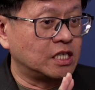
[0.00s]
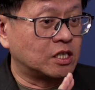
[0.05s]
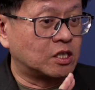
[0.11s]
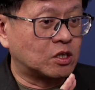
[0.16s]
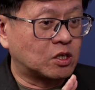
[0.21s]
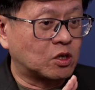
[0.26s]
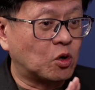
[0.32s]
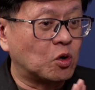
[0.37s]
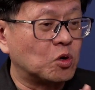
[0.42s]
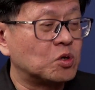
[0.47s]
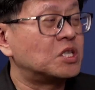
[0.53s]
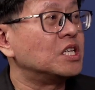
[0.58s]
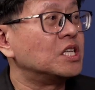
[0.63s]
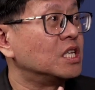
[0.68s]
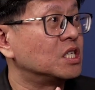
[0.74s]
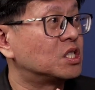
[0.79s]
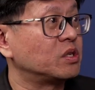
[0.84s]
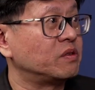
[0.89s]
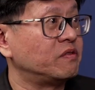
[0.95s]

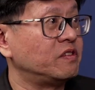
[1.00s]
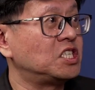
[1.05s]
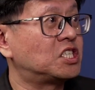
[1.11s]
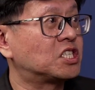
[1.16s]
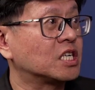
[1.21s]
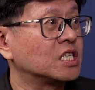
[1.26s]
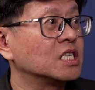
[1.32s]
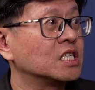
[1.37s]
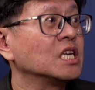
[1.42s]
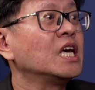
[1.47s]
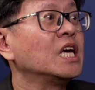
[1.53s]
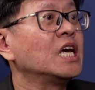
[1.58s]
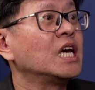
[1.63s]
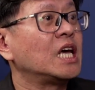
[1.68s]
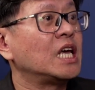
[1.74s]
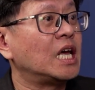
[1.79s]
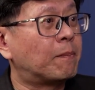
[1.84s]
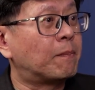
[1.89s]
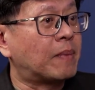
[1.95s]
coordination with each other,
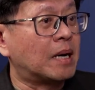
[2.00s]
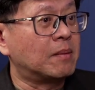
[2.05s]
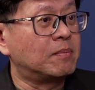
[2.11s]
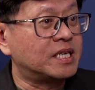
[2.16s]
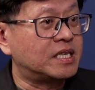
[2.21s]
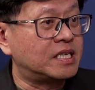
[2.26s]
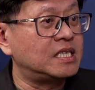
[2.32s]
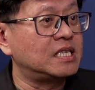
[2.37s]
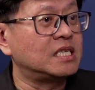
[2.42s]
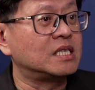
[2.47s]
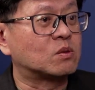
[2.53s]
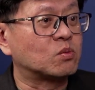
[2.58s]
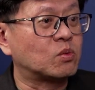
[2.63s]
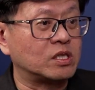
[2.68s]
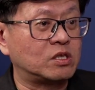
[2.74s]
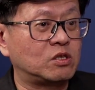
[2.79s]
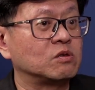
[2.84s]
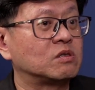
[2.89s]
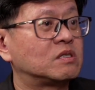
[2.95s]
a public key is
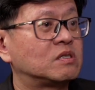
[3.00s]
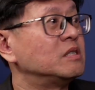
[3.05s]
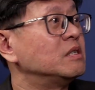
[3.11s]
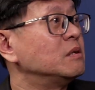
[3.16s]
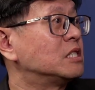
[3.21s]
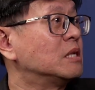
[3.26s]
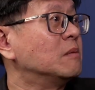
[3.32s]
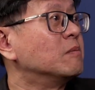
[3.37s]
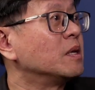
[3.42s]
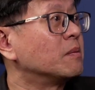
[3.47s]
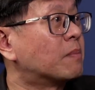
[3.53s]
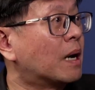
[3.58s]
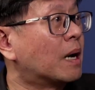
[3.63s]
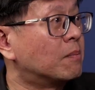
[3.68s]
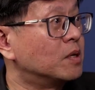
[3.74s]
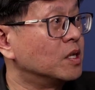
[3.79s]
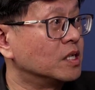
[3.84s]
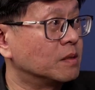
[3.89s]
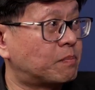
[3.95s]
what you simply
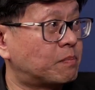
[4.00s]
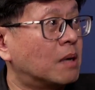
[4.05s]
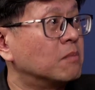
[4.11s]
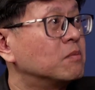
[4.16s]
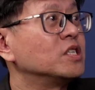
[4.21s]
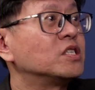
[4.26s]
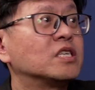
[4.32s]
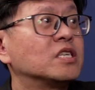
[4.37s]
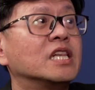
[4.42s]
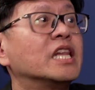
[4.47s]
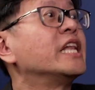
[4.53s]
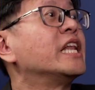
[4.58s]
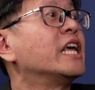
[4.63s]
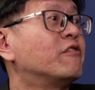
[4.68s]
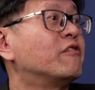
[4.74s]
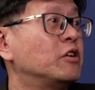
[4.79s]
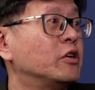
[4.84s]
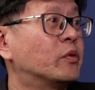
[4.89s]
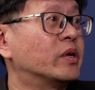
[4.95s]
publish and let
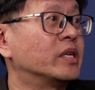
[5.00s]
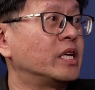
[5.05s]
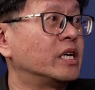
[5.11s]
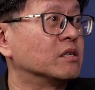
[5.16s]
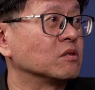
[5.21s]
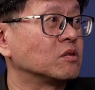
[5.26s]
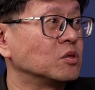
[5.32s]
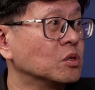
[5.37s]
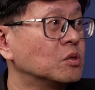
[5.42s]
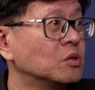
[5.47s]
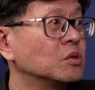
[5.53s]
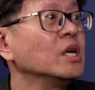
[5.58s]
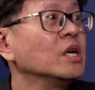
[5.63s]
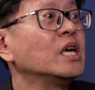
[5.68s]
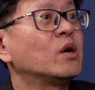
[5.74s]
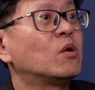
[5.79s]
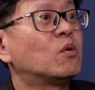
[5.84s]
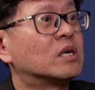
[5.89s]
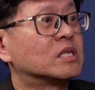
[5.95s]
everyone else know,
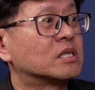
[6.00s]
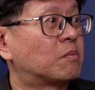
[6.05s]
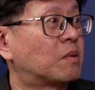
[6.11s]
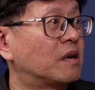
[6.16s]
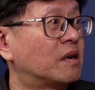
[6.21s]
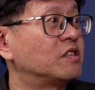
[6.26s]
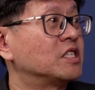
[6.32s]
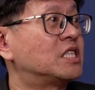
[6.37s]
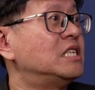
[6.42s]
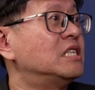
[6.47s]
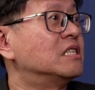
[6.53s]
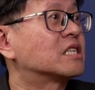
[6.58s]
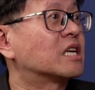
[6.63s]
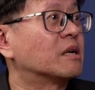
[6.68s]
while the private key is kept